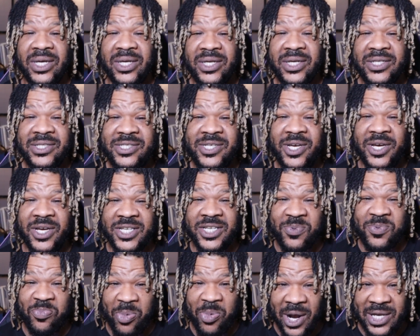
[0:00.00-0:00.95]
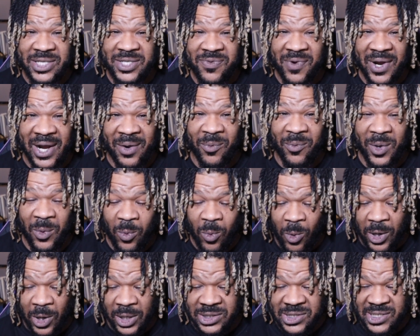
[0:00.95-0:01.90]
to express, right? We
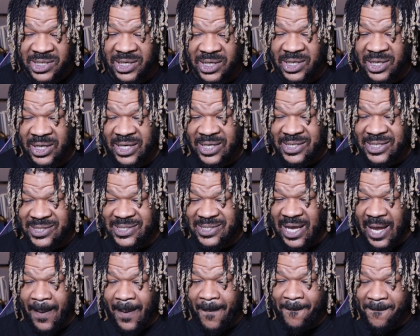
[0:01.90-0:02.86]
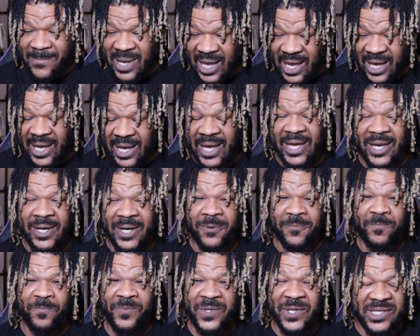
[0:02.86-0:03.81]
want to say, man,
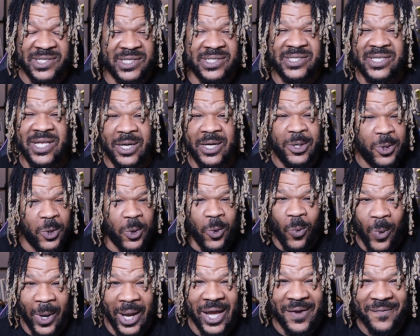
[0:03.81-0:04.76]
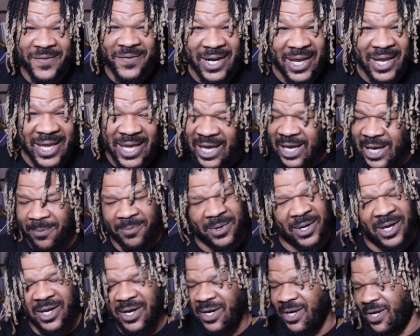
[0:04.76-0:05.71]
this is the new wave of the game. No,
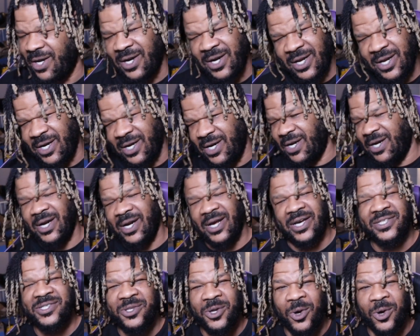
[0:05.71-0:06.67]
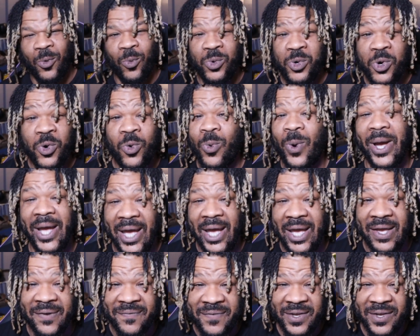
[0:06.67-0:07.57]
no, no, no, no. It's no new wave.